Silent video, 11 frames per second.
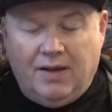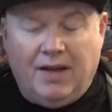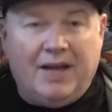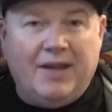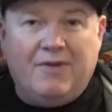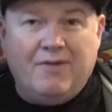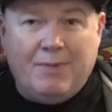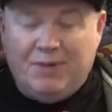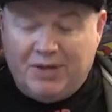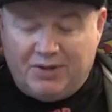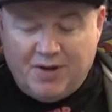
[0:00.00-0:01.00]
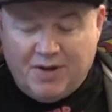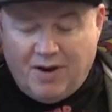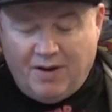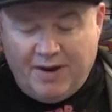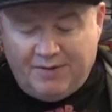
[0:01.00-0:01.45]
Another reproduction
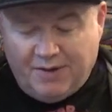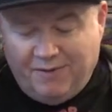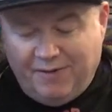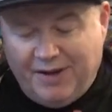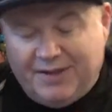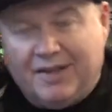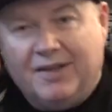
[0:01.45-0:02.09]
cart, I have to confess,